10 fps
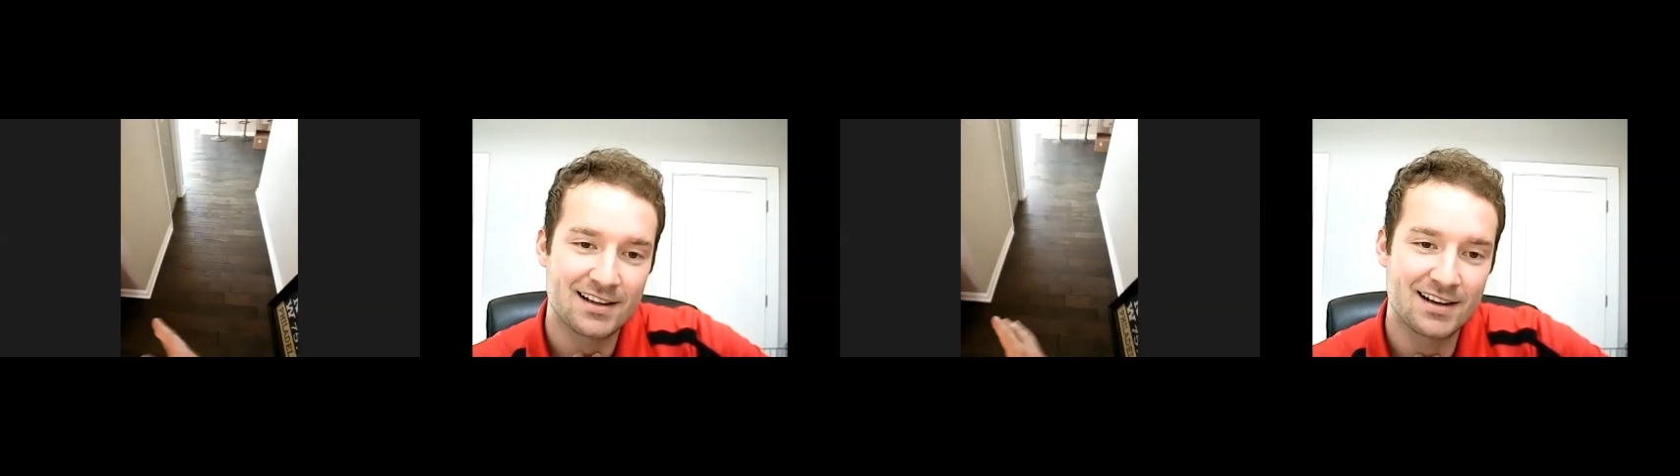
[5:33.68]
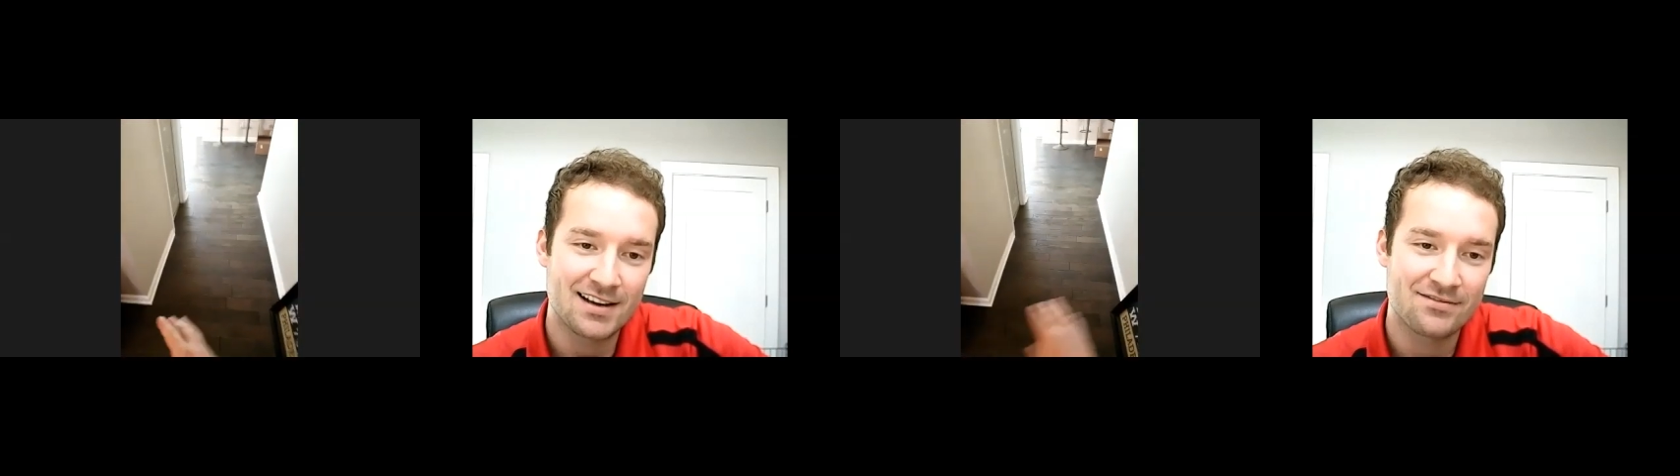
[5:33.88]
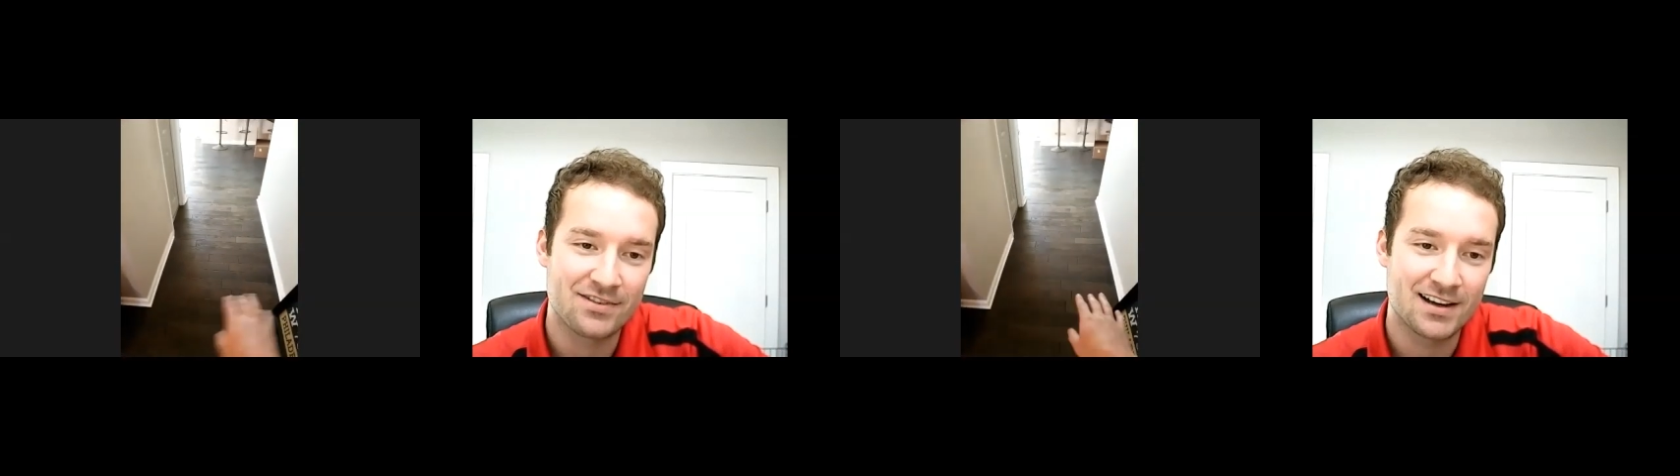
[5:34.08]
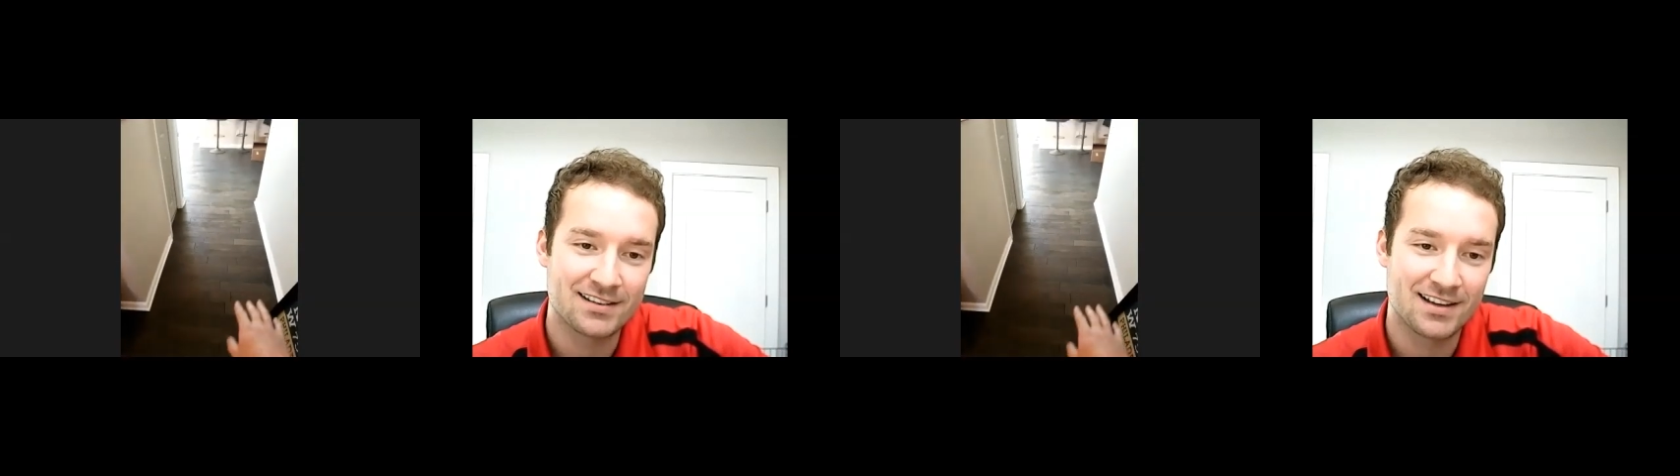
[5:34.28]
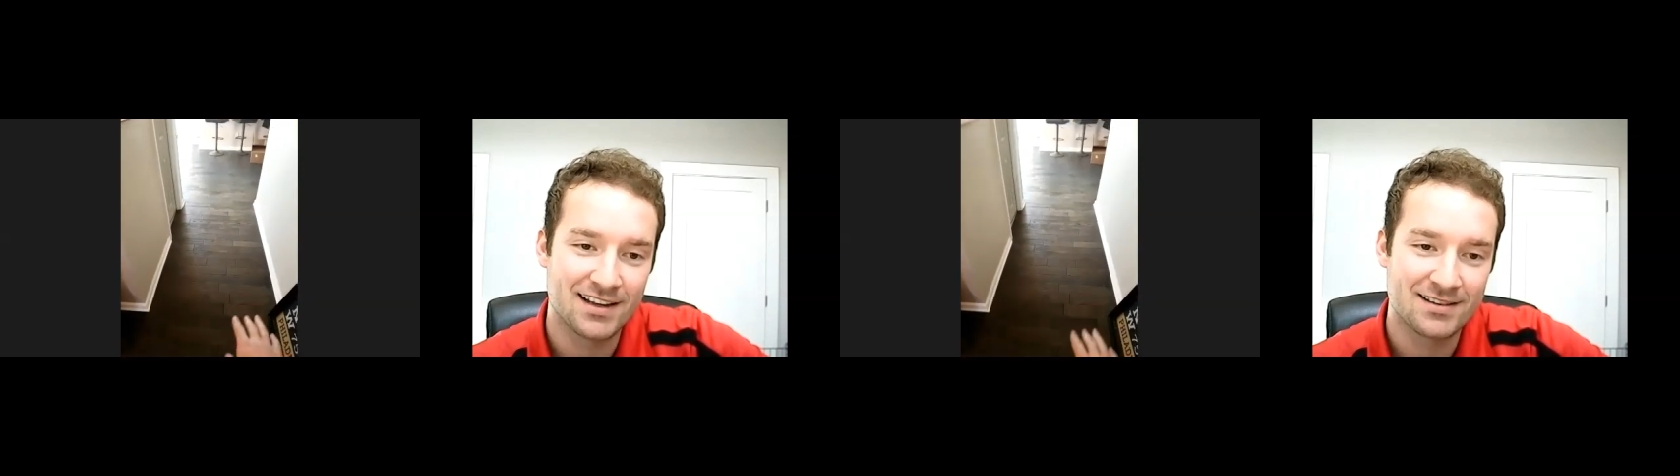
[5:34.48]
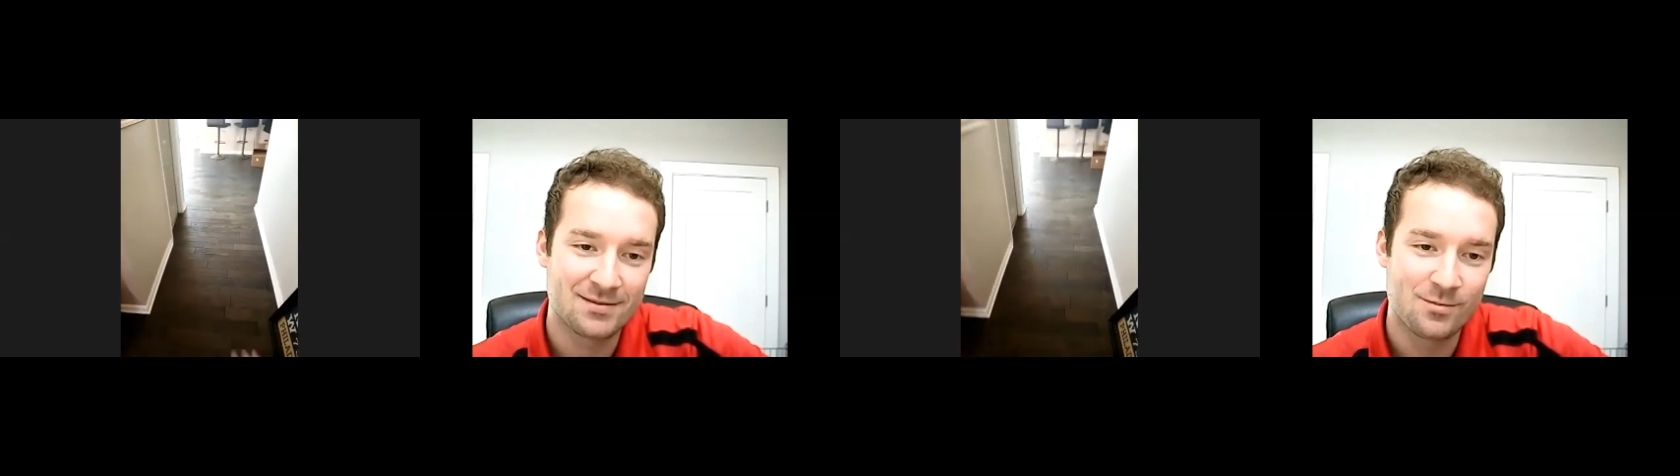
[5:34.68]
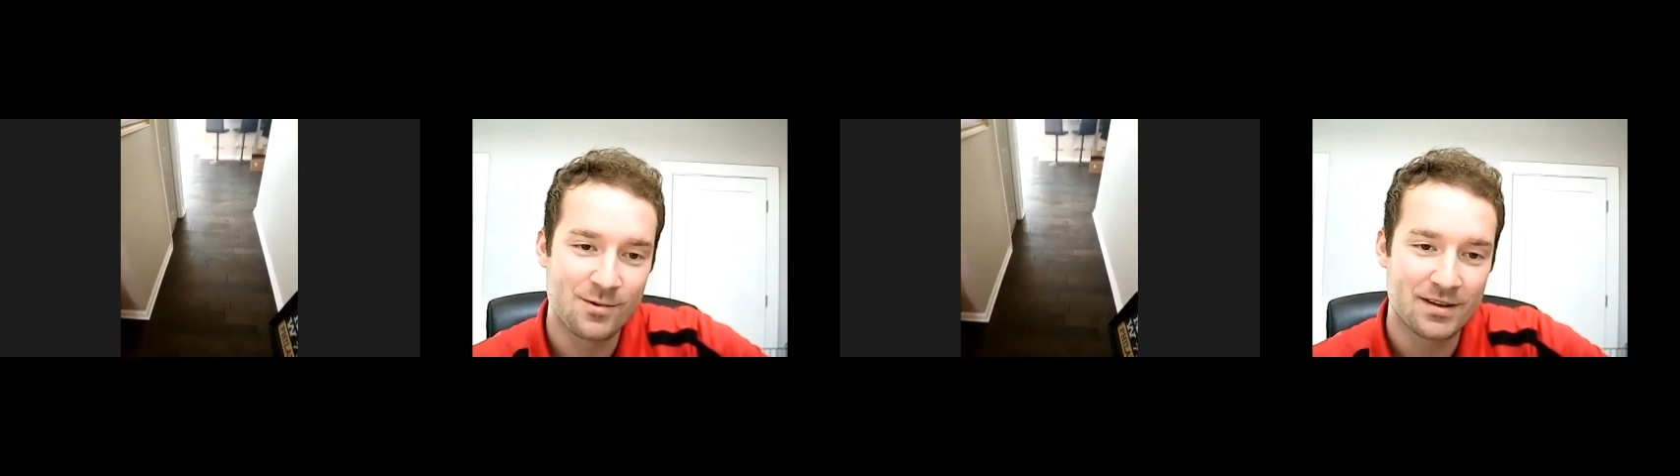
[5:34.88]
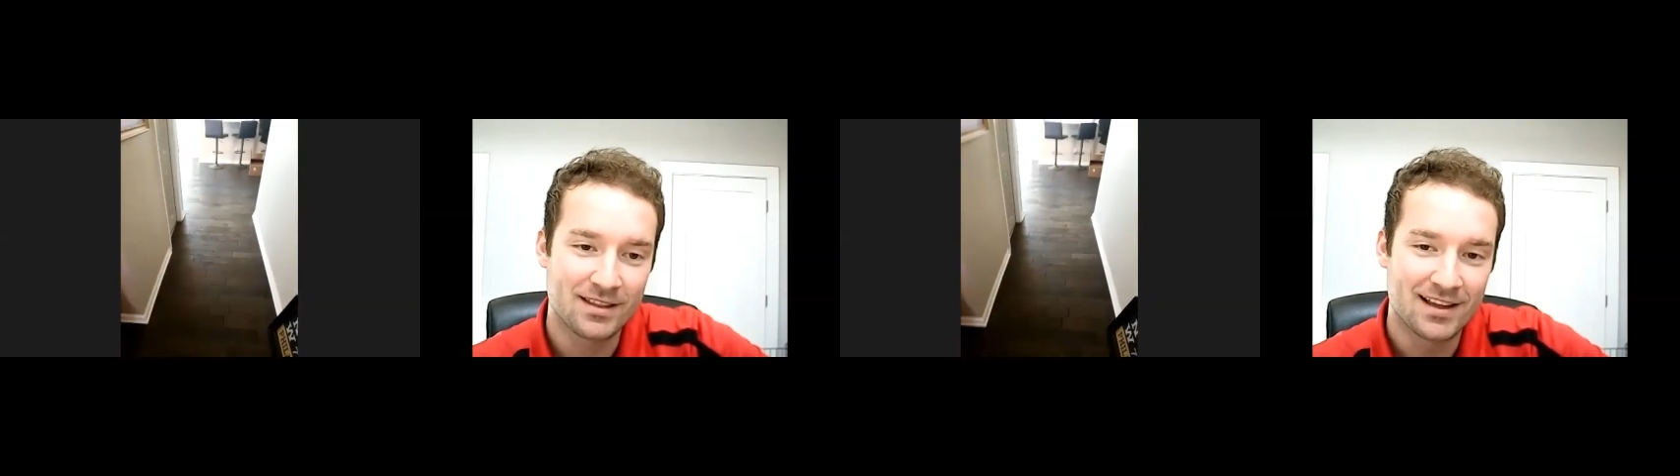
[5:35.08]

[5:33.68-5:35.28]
I advised against ripping